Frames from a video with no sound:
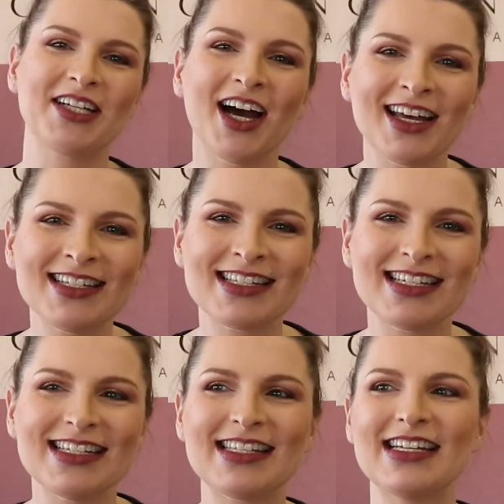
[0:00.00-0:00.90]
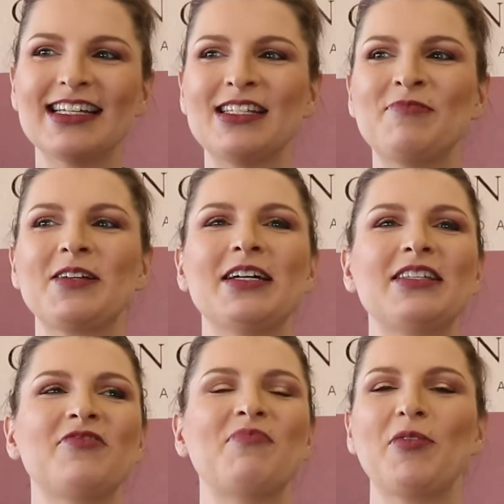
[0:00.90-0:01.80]
Goddesses is
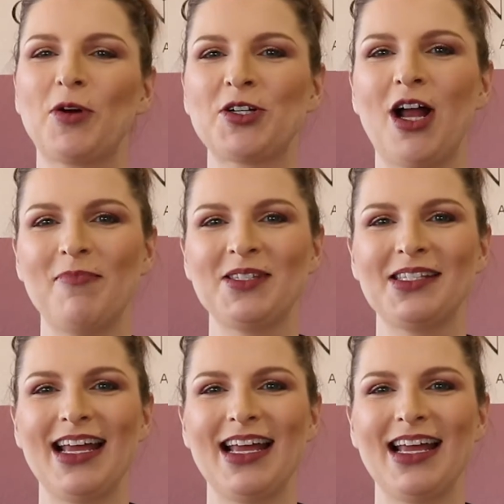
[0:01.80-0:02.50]
because of my workshops,